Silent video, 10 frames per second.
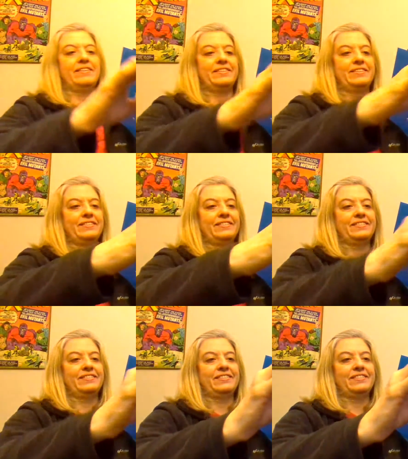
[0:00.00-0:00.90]

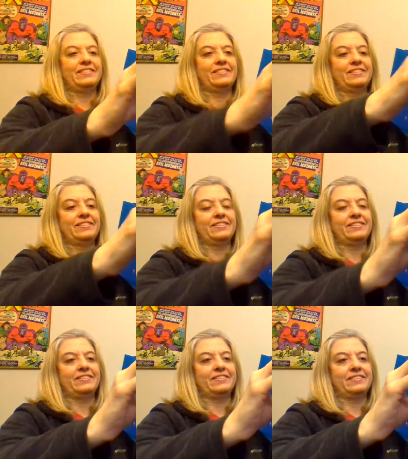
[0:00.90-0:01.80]

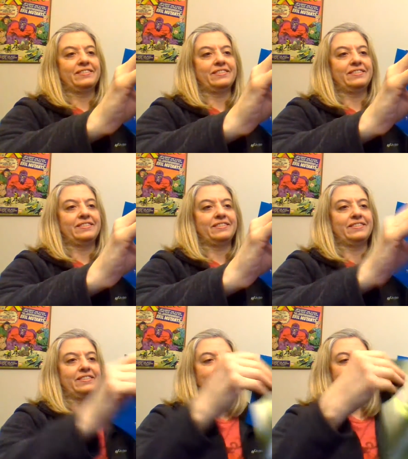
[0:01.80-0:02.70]

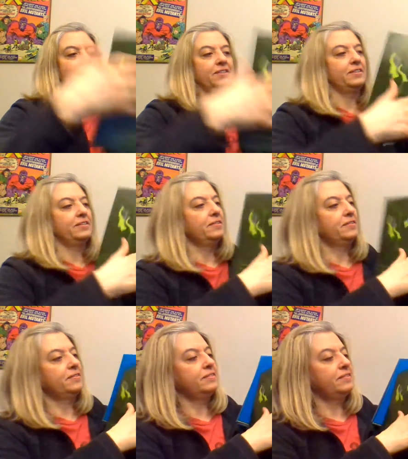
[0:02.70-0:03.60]

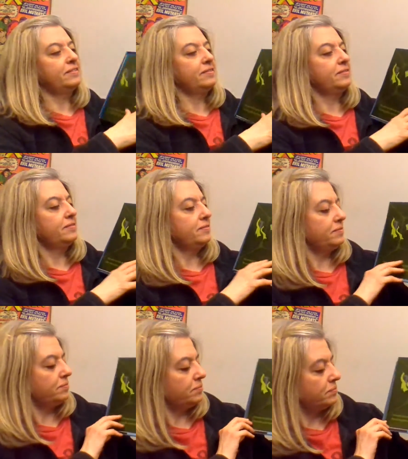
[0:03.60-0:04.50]
Nothing is said.